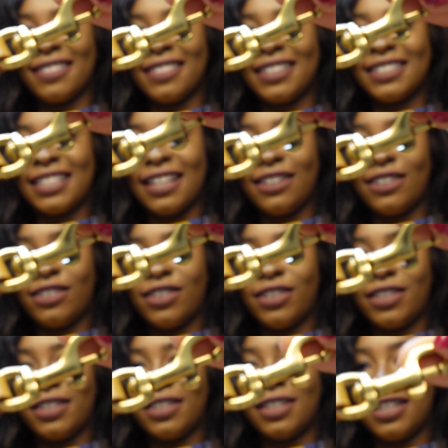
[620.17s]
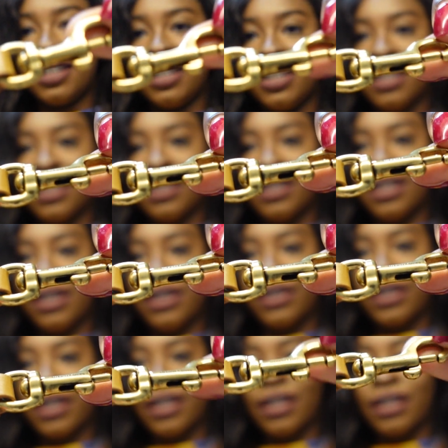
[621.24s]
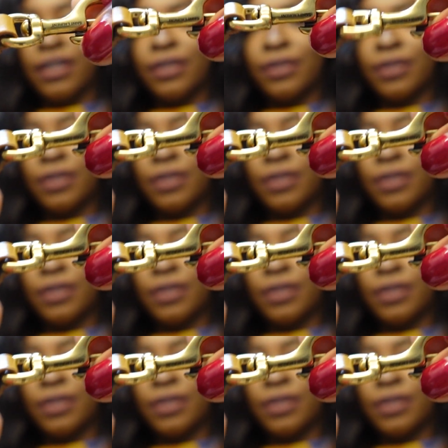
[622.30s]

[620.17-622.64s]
The Saint Laurent logo